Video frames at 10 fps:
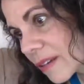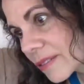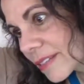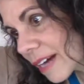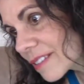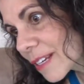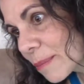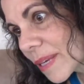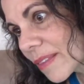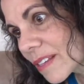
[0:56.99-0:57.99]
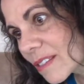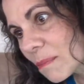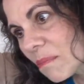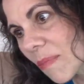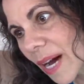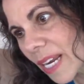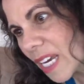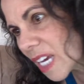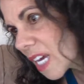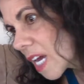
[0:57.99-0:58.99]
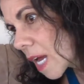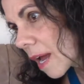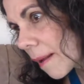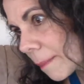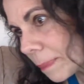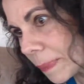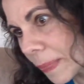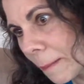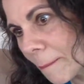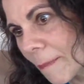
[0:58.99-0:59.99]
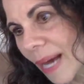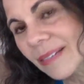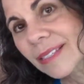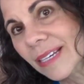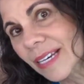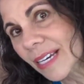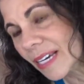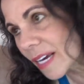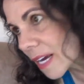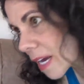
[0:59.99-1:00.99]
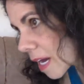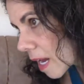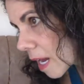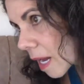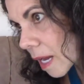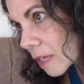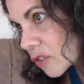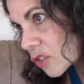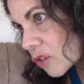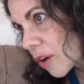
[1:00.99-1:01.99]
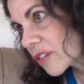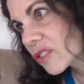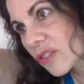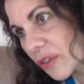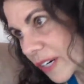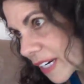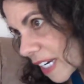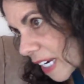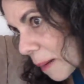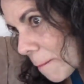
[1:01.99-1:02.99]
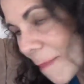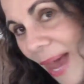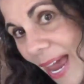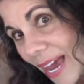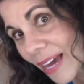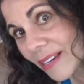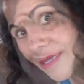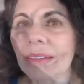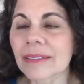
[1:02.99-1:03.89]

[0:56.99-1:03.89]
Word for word: Sex can be this muddy, messy, short circuiting maze. And